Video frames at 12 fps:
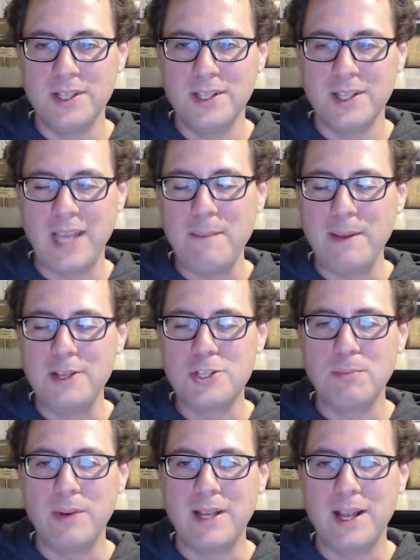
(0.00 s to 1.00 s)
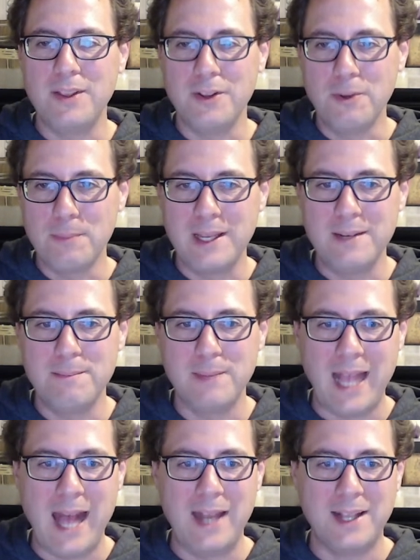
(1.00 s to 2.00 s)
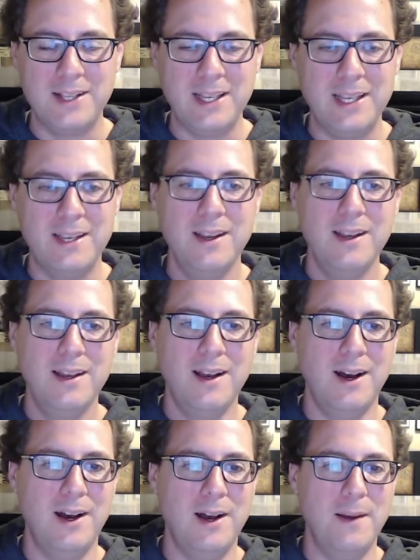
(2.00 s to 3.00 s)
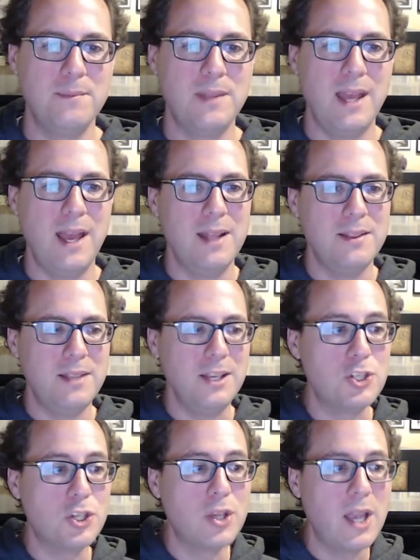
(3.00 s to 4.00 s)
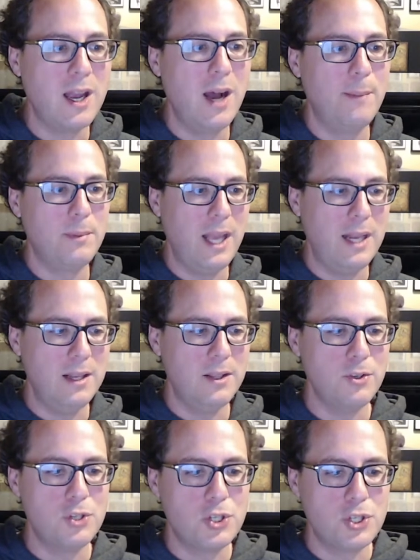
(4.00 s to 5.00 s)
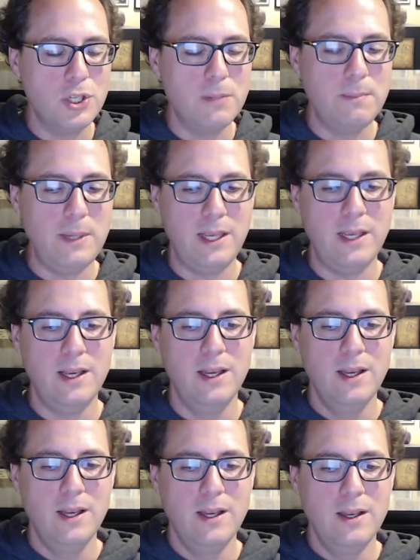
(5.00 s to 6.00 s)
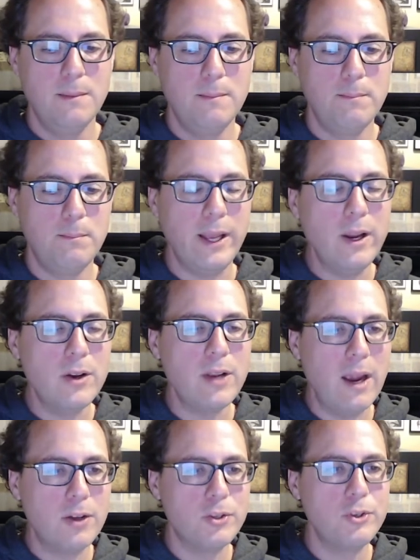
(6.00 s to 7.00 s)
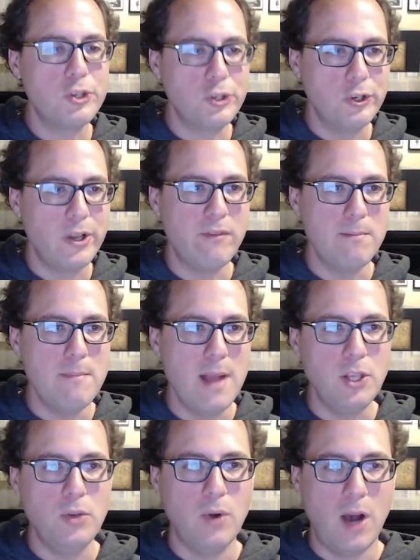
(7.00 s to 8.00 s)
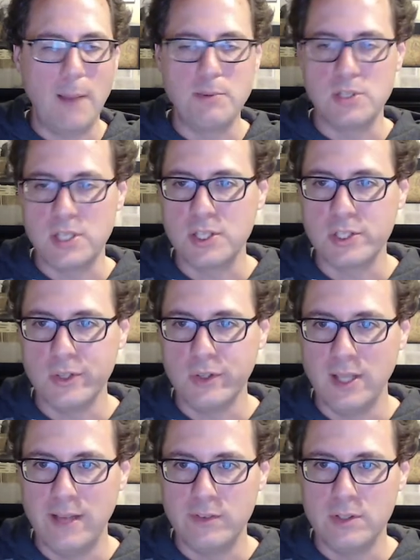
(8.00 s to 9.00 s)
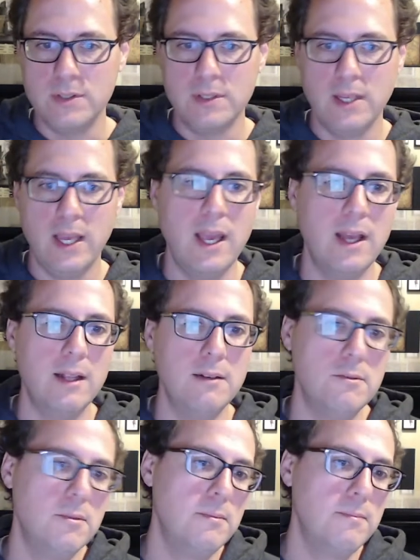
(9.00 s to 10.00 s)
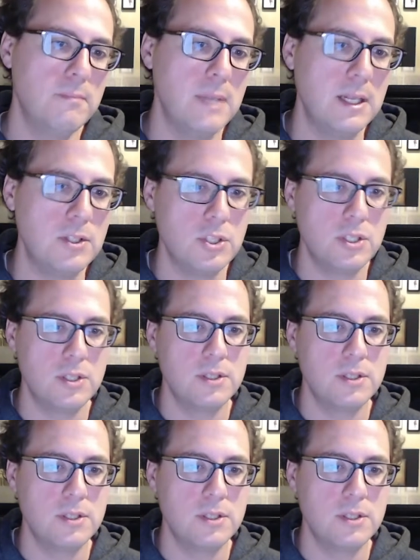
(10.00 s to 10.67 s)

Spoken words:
The campaign should break down a little bit mechanically, and things should get complicated. There should be player characters should have menu options at a certain level, and that's just.